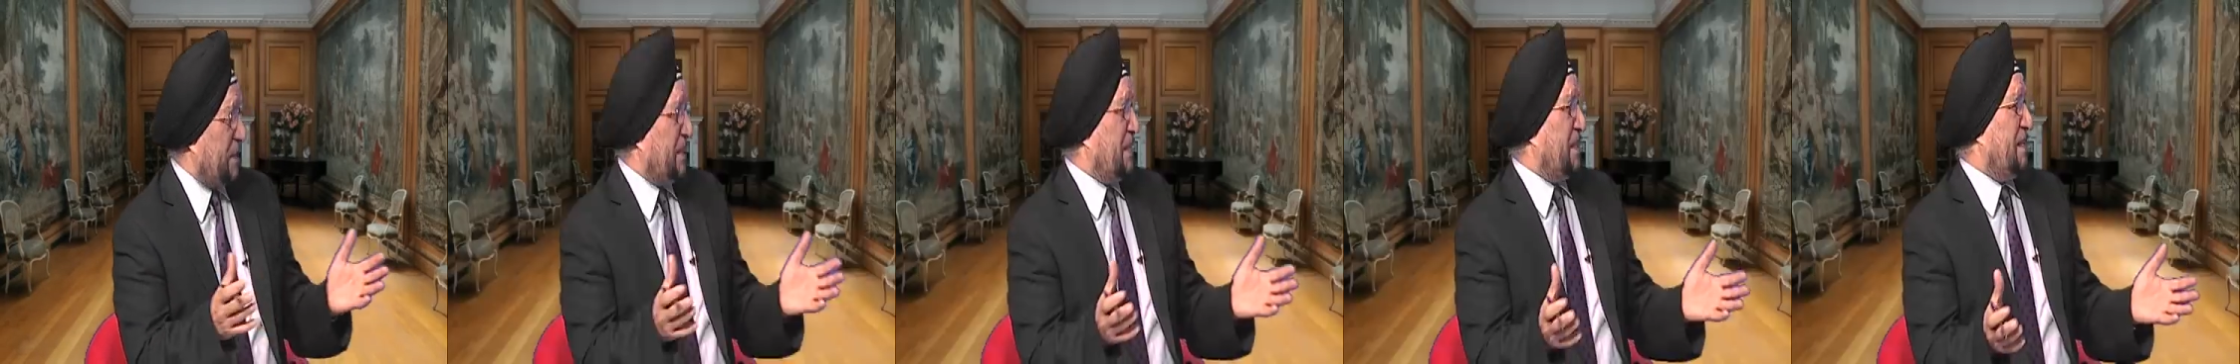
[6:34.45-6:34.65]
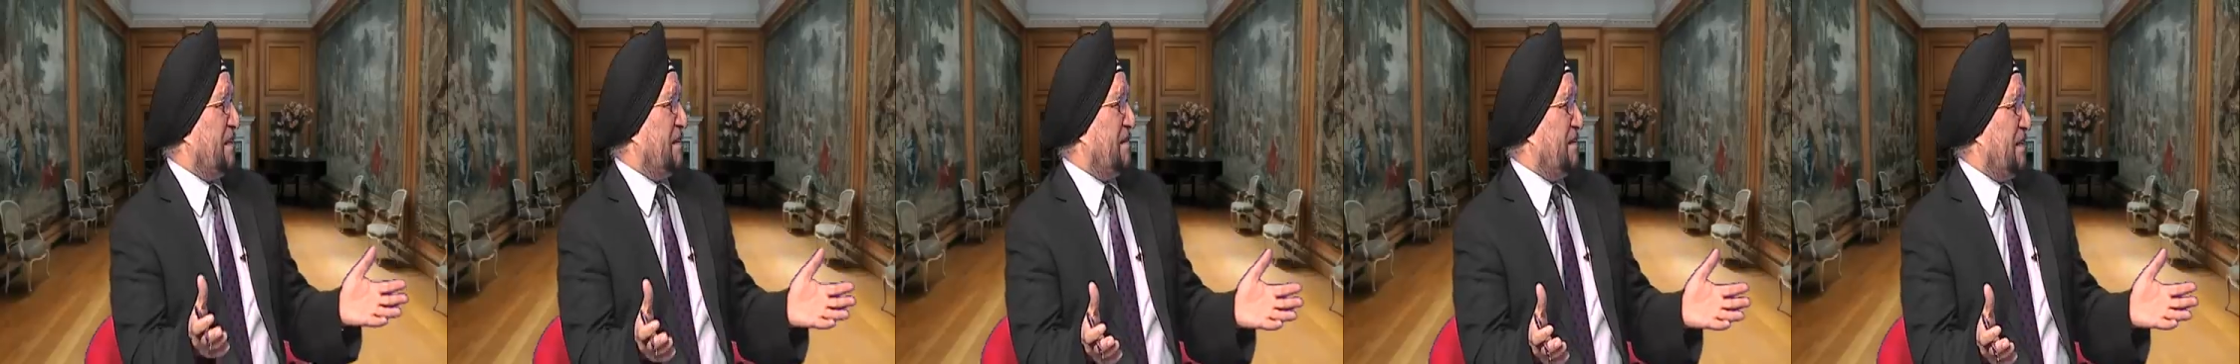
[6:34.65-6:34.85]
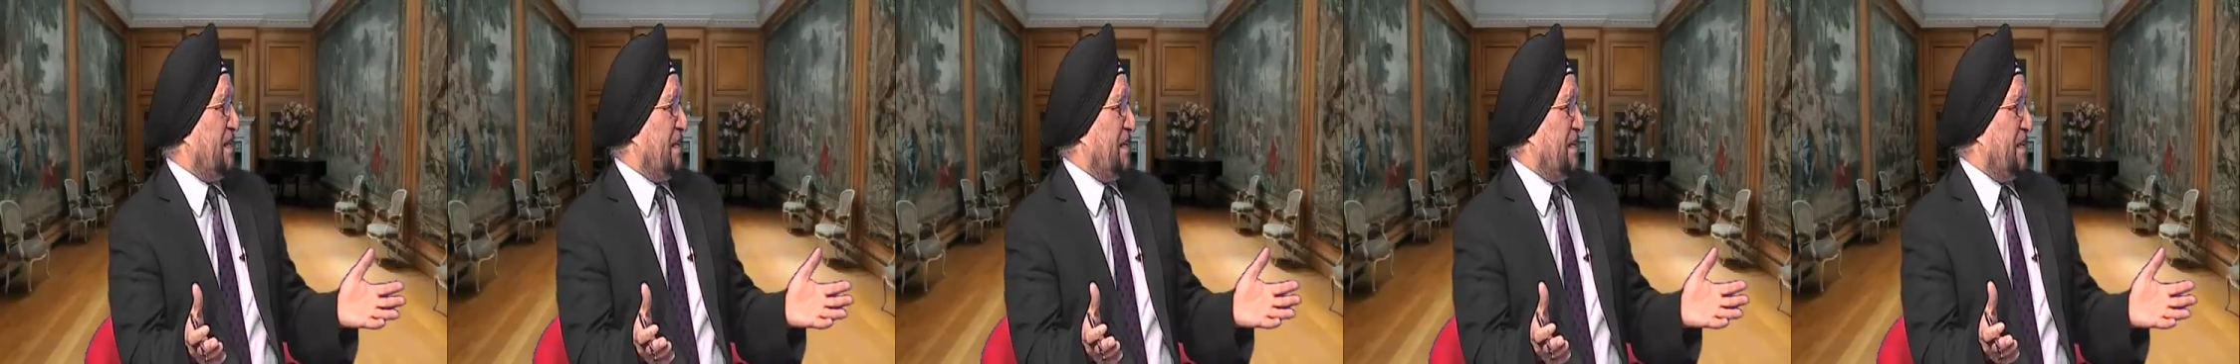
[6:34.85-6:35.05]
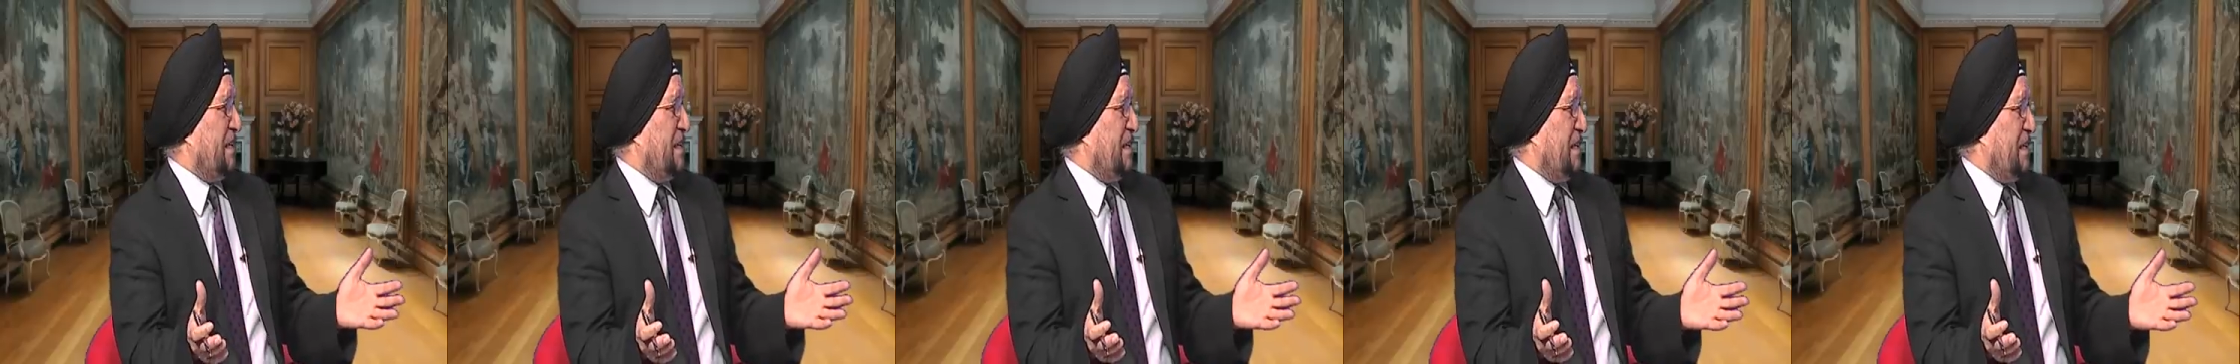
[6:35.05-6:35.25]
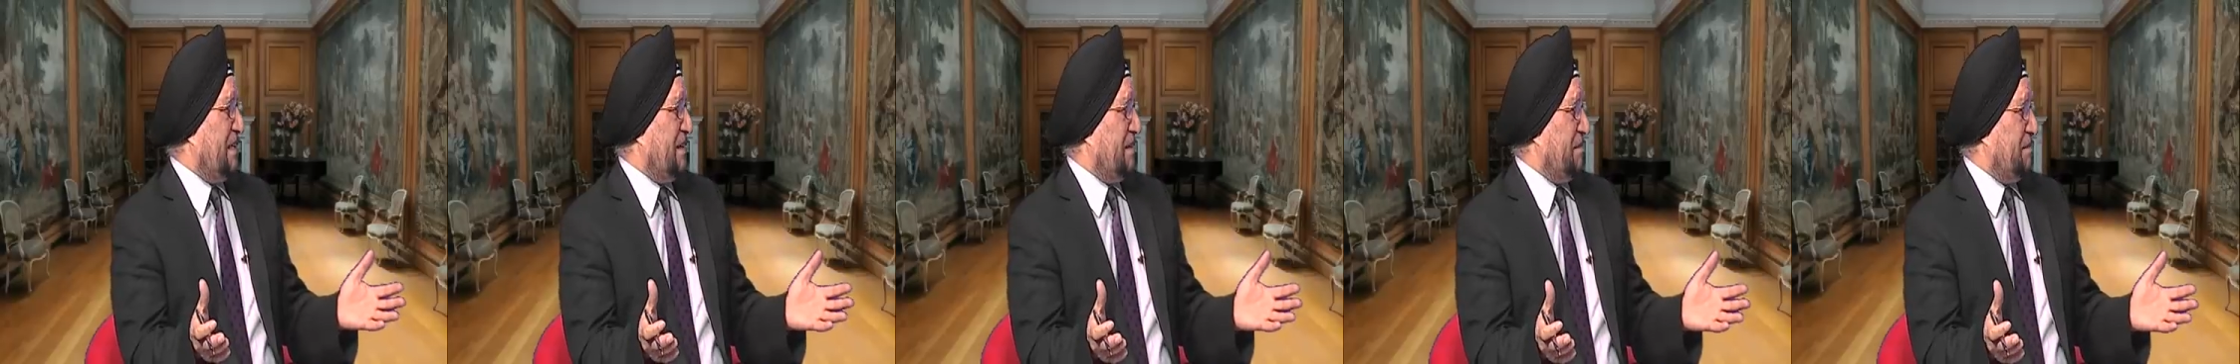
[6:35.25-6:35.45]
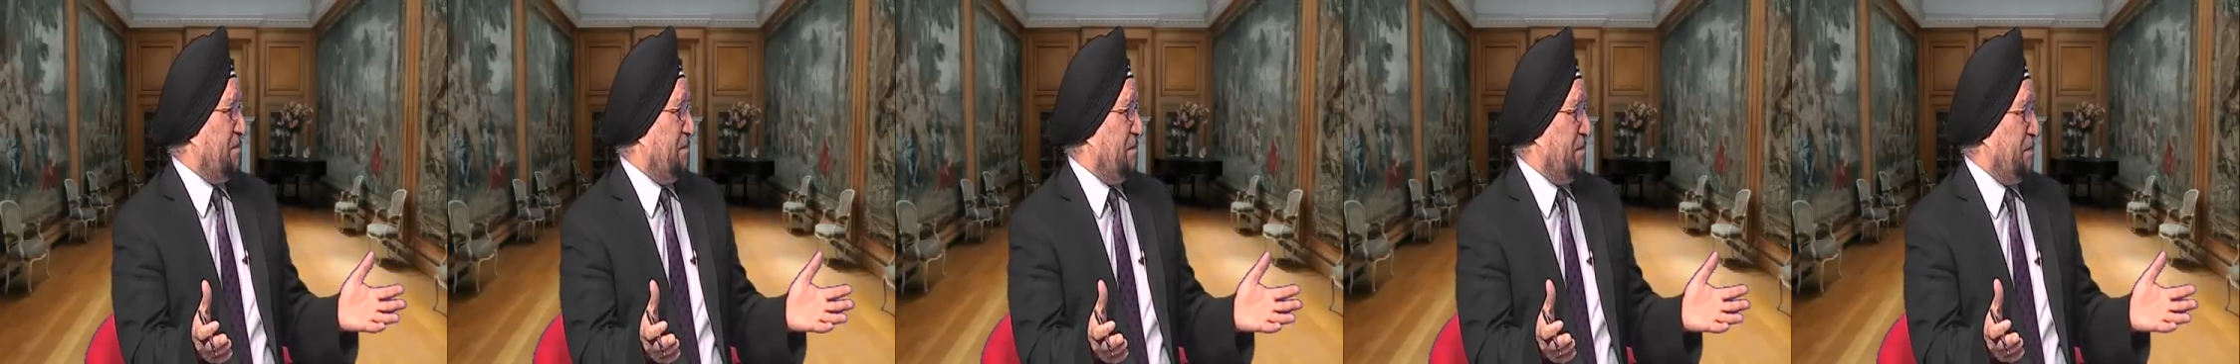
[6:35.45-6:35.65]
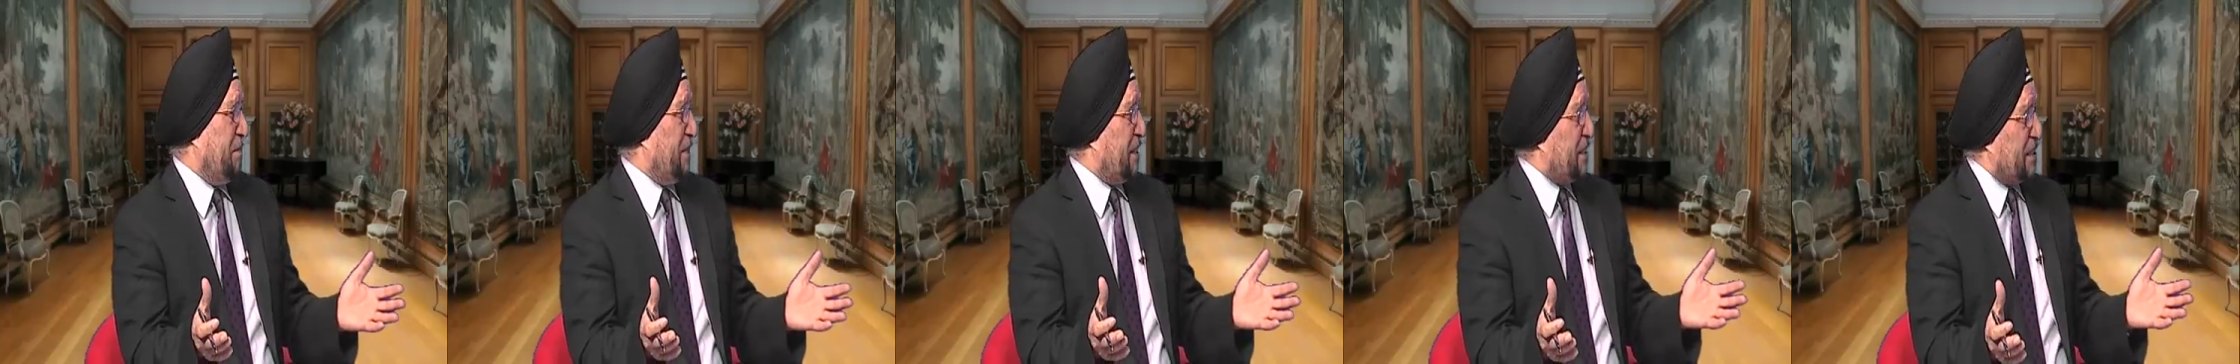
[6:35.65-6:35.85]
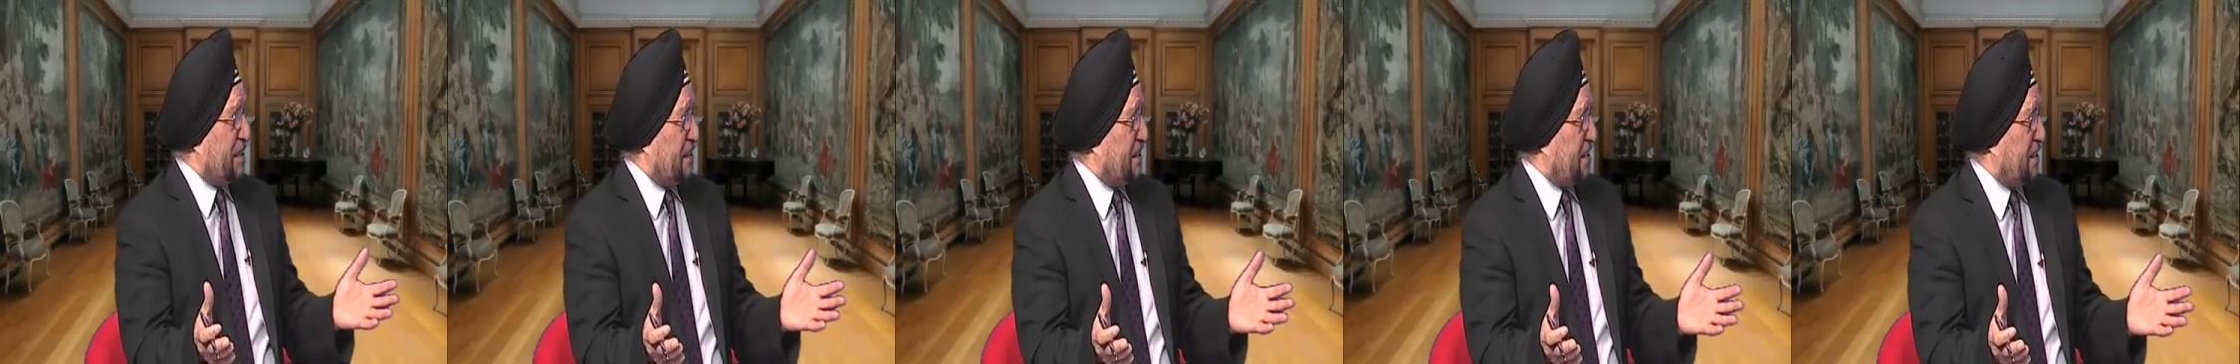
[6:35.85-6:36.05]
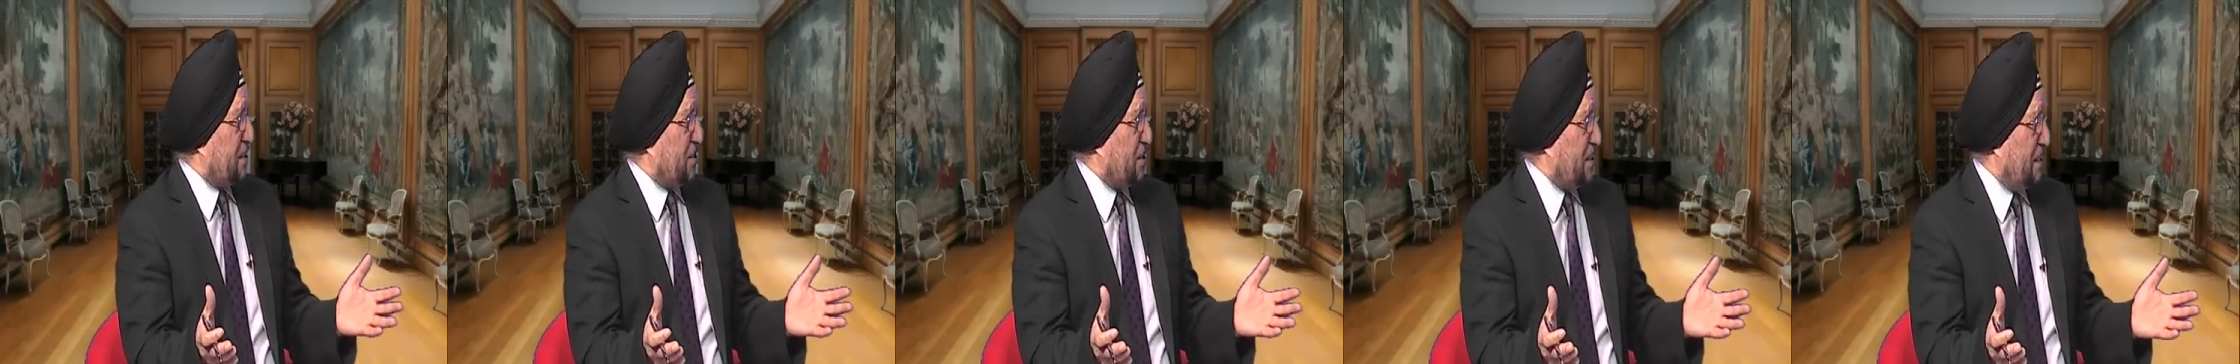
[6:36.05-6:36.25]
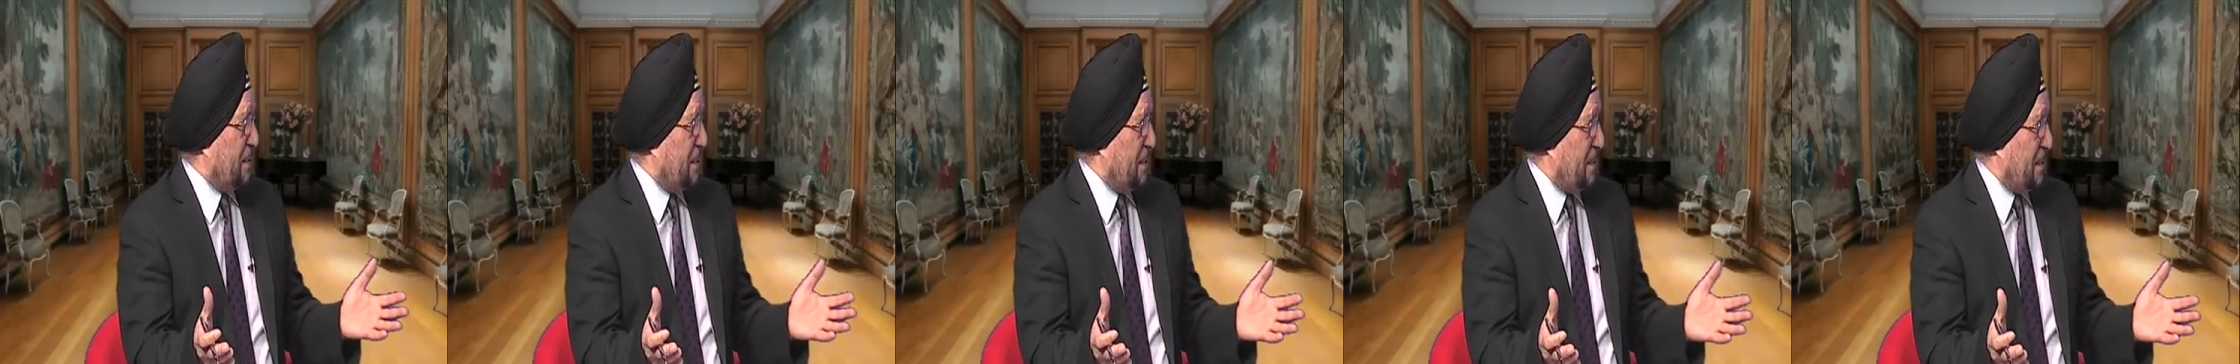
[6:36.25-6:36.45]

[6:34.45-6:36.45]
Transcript: their British